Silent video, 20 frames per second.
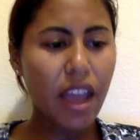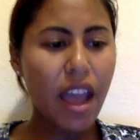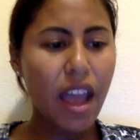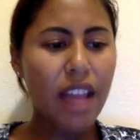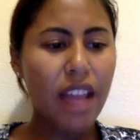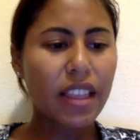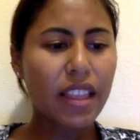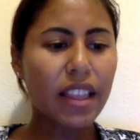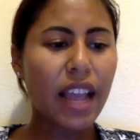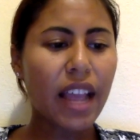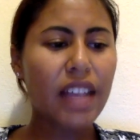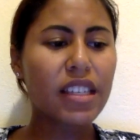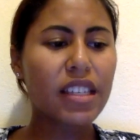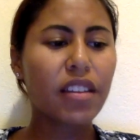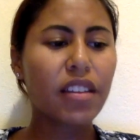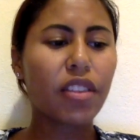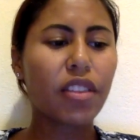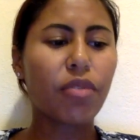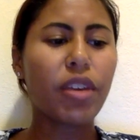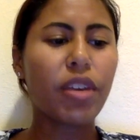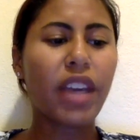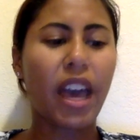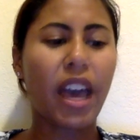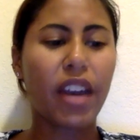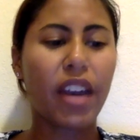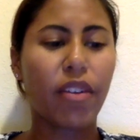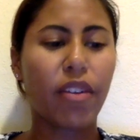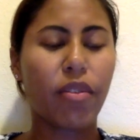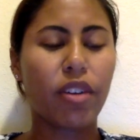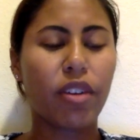The last of the three
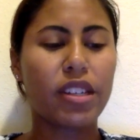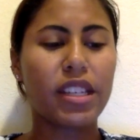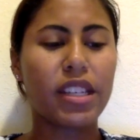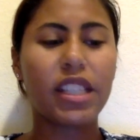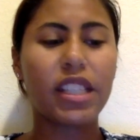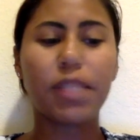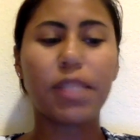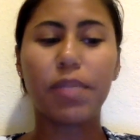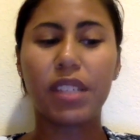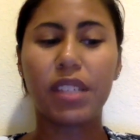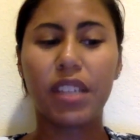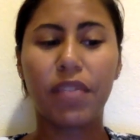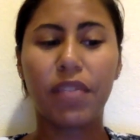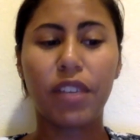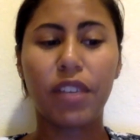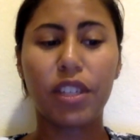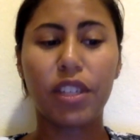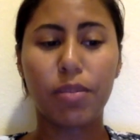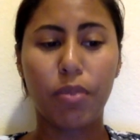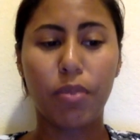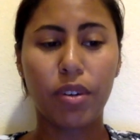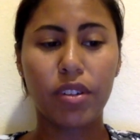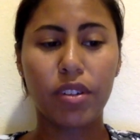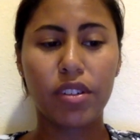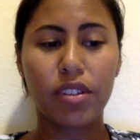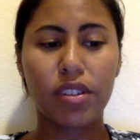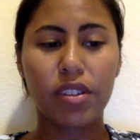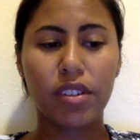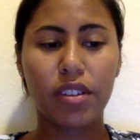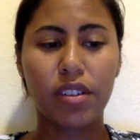categories is specific
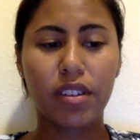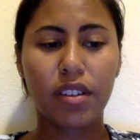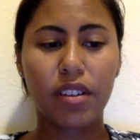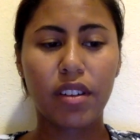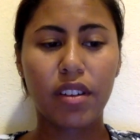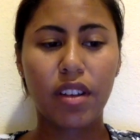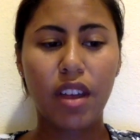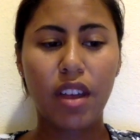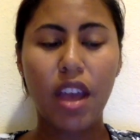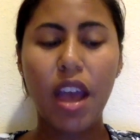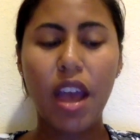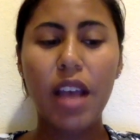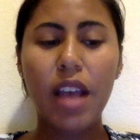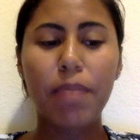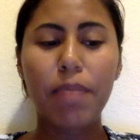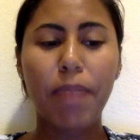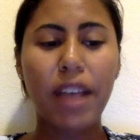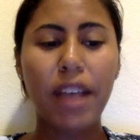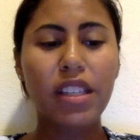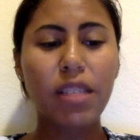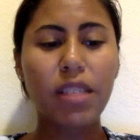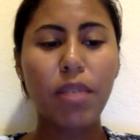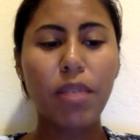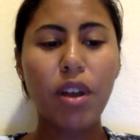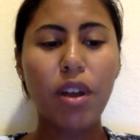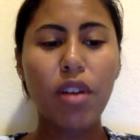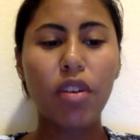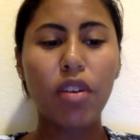sports. Basketball,